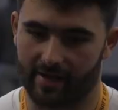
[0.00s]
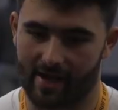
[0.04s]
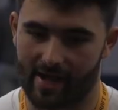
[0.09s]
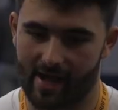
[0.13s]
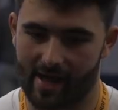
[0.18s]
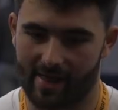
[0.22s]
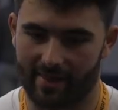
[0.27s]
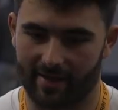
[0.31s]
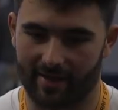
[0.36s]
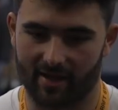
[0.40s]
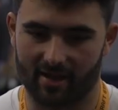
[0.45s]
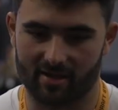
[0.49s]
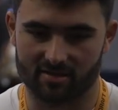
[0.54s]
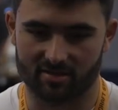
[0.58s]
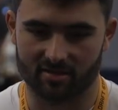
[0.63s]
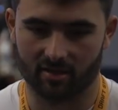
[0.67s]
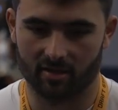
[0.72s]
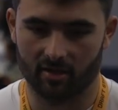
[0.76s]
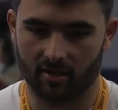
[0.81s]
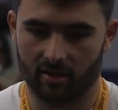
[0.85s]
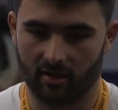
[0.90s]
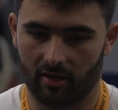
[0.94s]
a guy that has
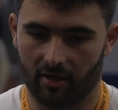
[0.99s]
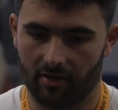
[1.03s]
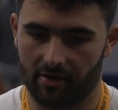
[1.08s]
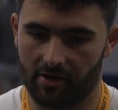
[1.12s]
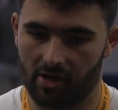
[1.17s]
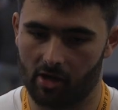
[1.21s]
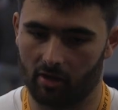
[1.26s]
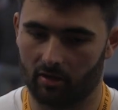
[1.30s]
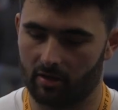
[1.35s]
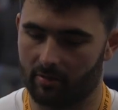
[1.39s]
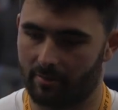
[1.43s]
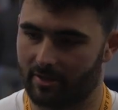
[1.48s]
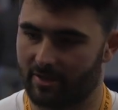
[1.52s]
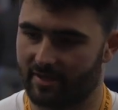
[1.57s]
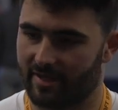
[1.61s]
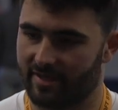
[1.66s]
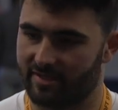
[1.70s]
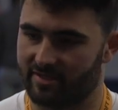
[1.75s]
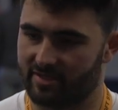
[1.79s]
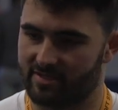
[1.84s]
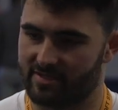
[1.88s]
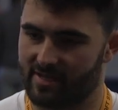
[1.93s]
no
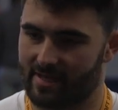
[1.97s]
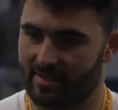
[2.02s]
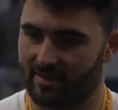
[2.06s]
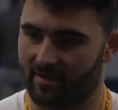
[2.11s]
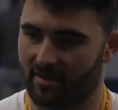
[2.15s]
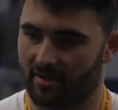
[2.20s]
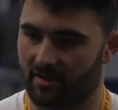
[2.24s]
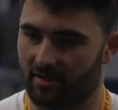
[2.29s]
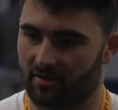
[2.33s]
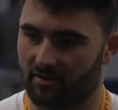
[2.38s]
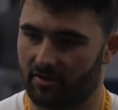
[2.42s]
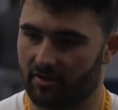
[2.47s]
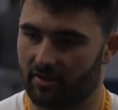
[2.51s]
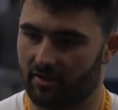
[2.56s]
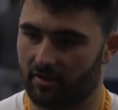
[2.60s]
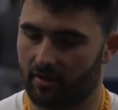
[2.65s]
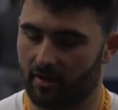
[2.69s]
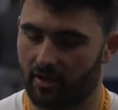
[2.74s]
limitations athletically.